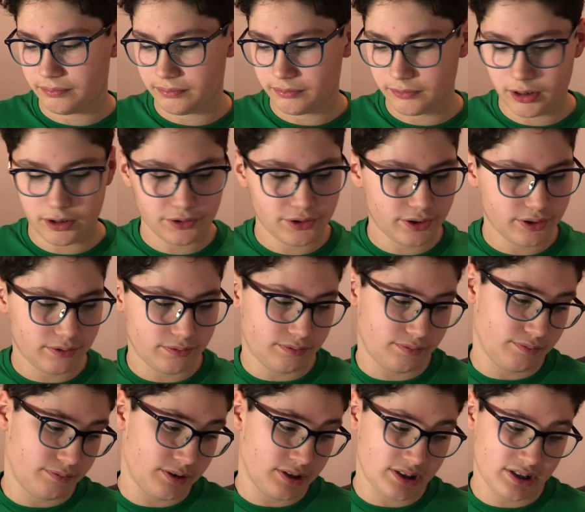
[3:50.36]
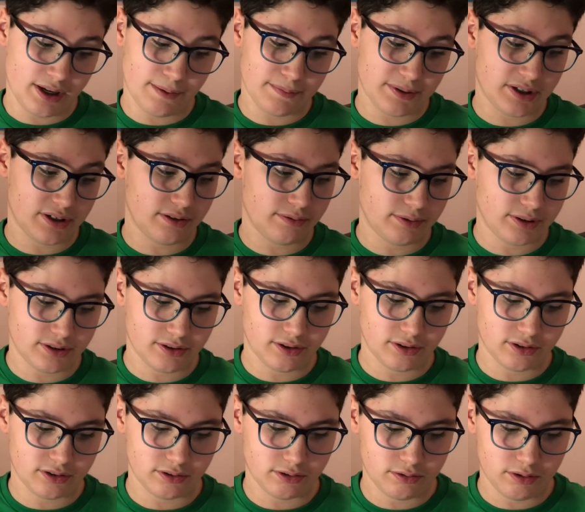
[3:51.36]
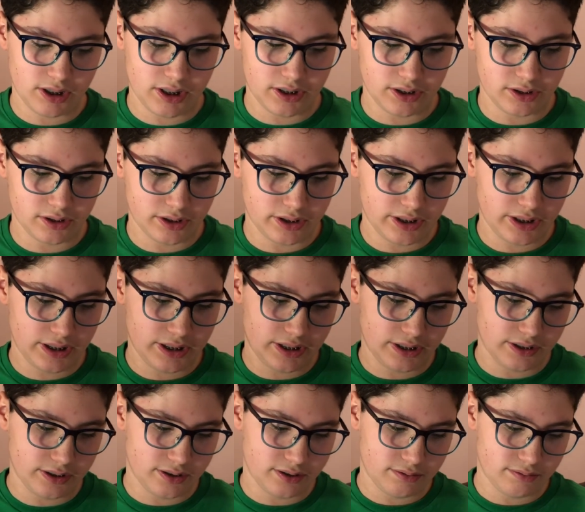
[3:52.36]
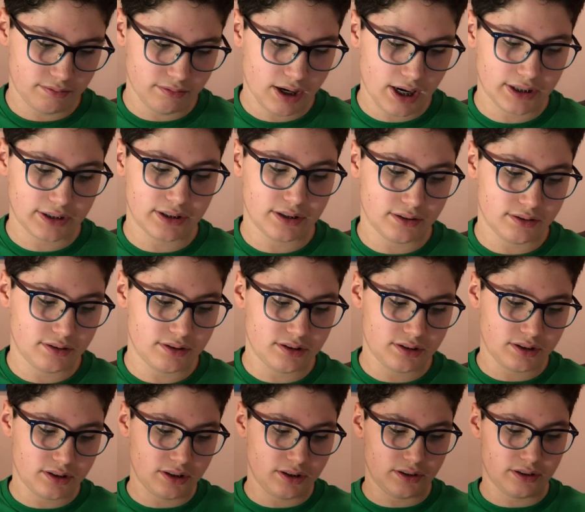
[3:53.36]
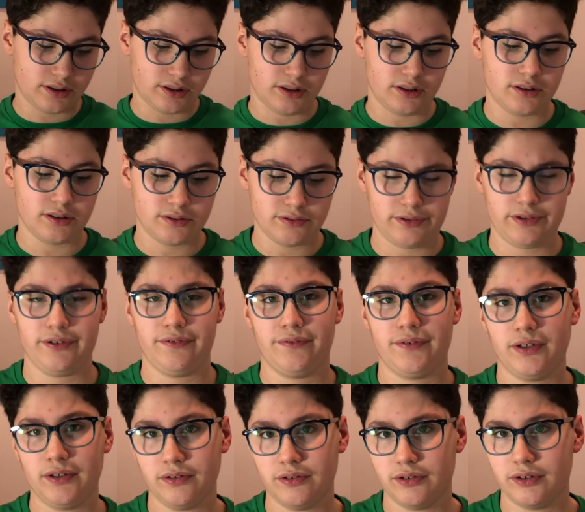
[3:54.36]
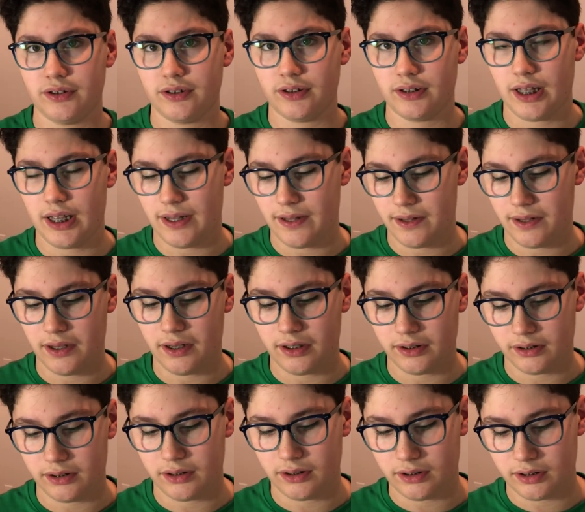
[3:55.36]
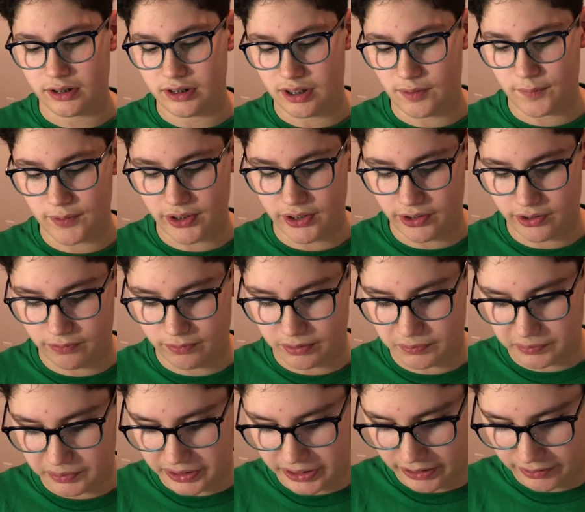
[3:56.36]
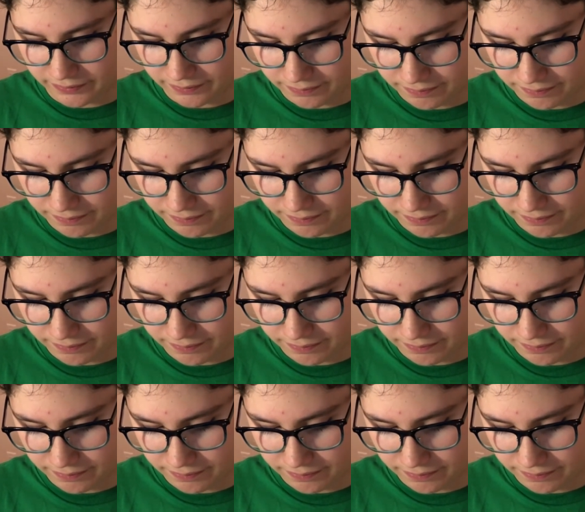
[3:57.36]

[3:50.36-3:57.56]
Although the Zamazenta one's also quite good, and I could see the sort of use that the Zamazenta one would have.